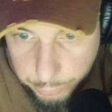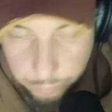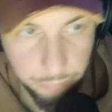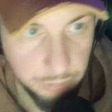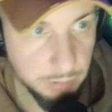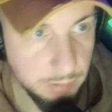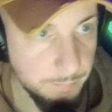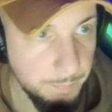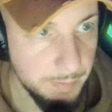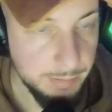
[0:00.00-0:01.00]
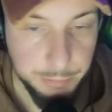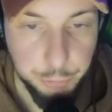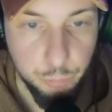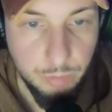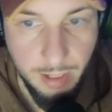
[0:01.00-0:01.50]
you
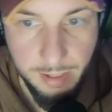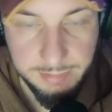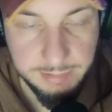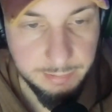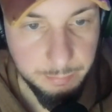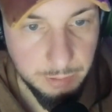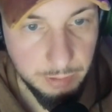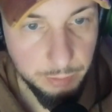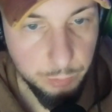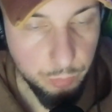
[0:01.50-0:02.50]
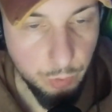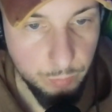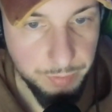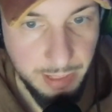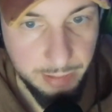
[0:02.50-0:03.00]
ask him,
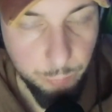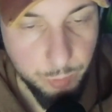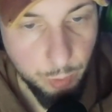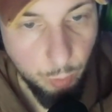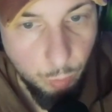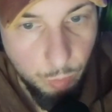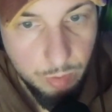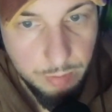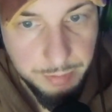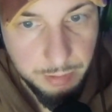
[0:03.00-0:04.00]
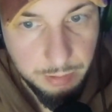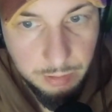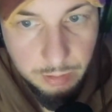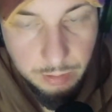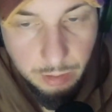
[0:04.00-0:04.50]
that with all the
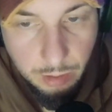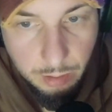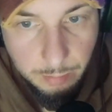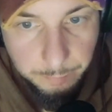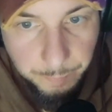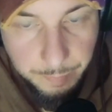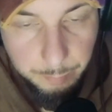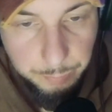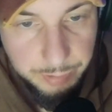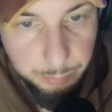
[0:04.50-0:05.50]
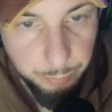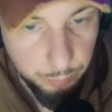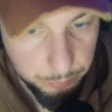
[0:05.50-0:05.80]
people